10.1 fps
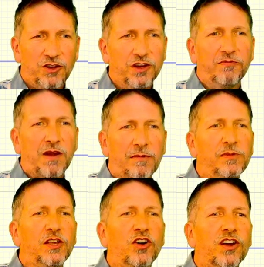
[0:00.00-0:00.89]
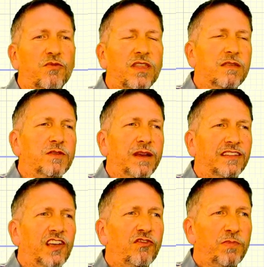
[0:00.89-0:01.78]
have probably gone and written them to
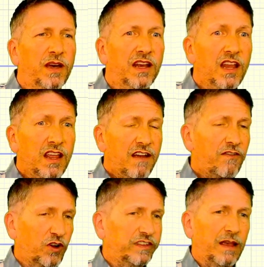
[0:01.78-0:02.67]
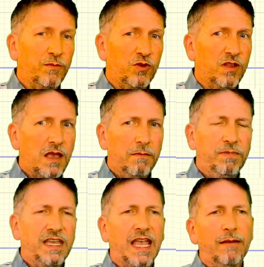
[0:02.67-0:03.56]
myself, but for example,
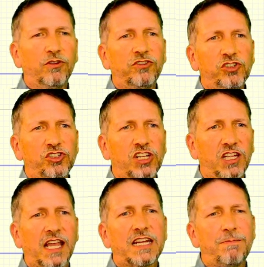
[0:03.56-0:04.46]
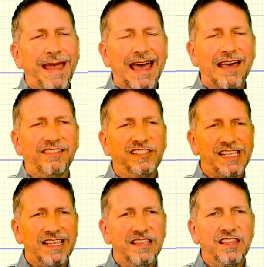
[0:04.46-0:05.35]
being able to select paths
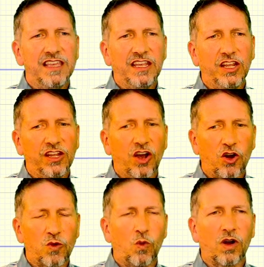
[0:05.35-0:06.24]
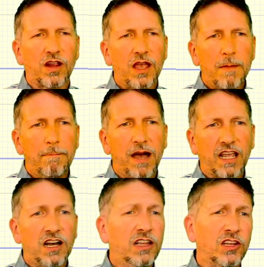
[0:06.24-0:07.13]
in the artwork by
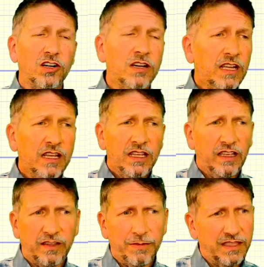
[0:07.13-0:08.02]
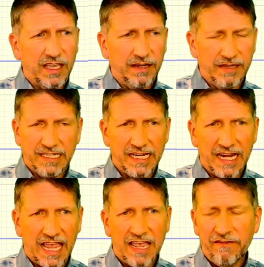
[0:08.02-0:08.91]
color, something that it didn't
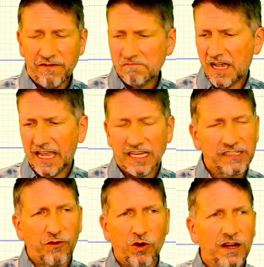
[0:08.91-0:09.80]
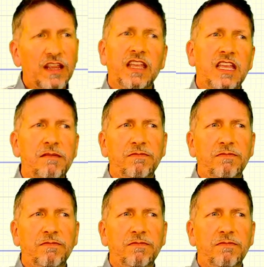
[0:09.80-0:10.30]
have. I asked for it. He